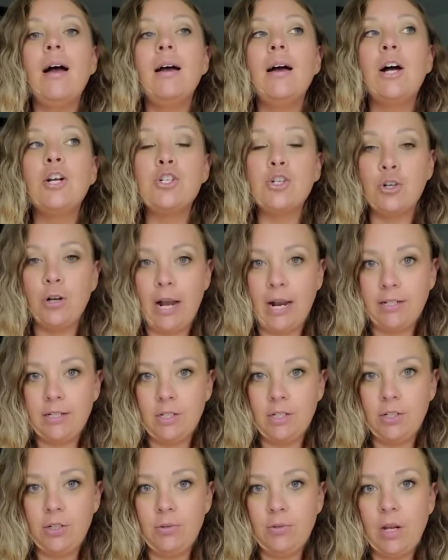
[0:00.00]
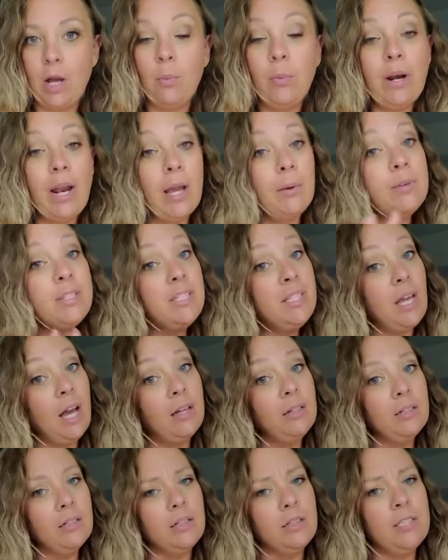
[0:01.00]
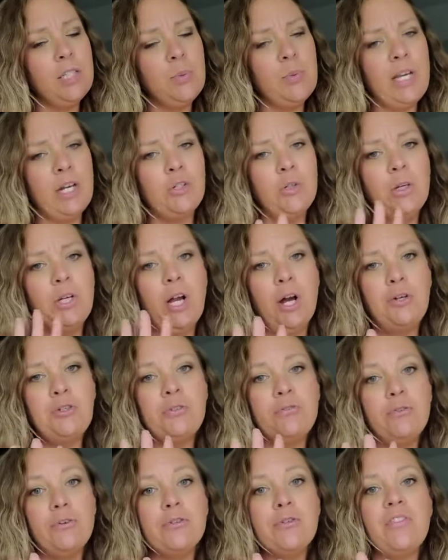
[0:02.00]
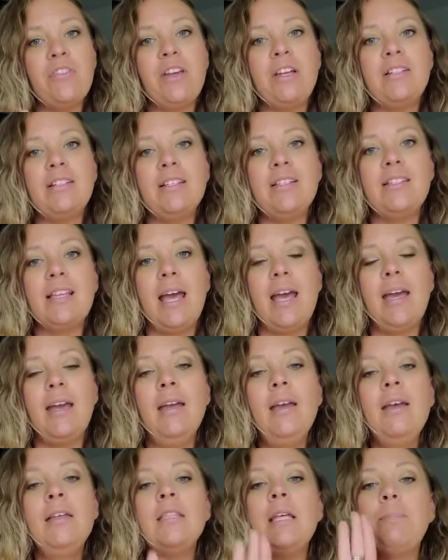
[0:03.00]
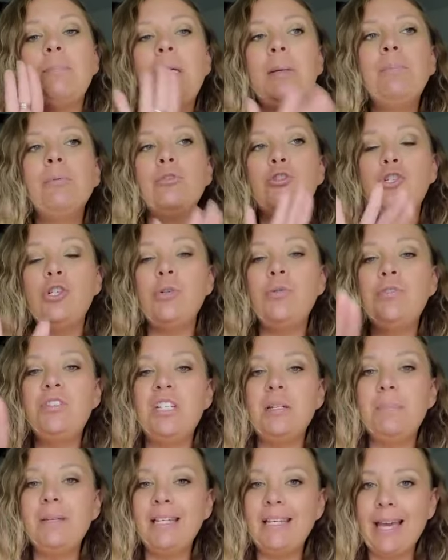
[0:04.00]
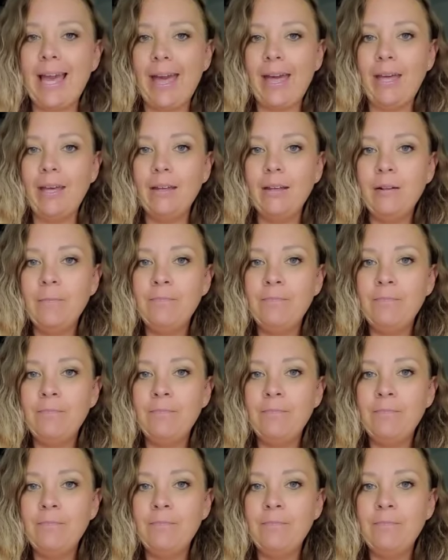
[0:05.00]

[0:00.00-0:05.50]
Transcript: attracted to. Now, when I was younger, this was actually a controversial thing to say that people choose to be gay